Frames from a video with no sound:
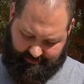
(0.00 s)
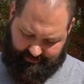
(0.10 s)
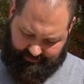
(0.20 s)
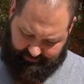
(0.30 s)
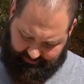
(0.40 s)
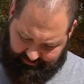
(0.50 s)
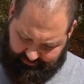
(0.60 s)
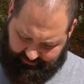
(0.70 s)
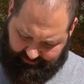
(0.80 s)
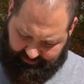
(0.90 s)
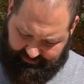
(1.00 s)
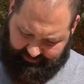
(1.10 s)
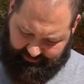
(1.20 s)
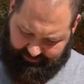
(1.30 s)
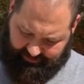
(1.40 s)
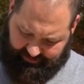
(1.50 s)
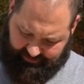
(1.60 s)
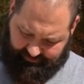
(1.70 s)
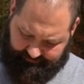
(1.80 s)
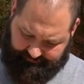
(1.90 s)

that's a crazy looking eyes,